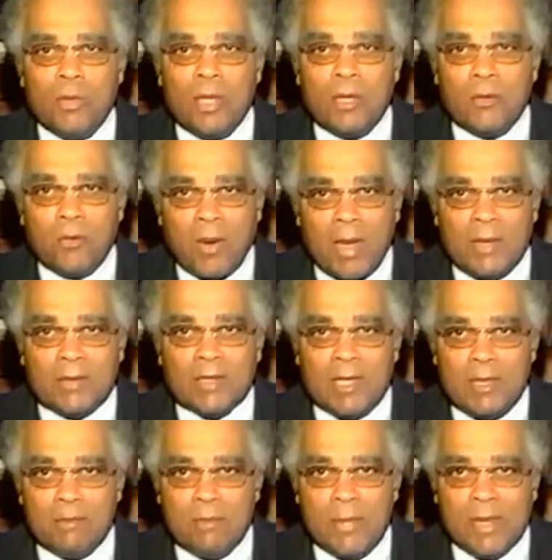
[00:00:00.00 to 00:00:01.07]
be
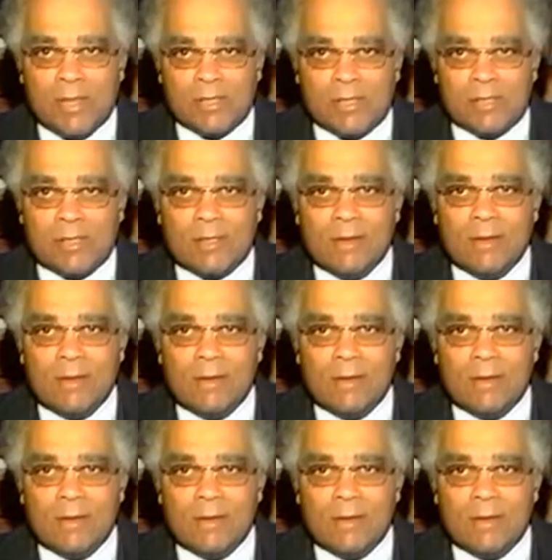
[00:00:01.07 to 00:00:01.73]
greatly missed.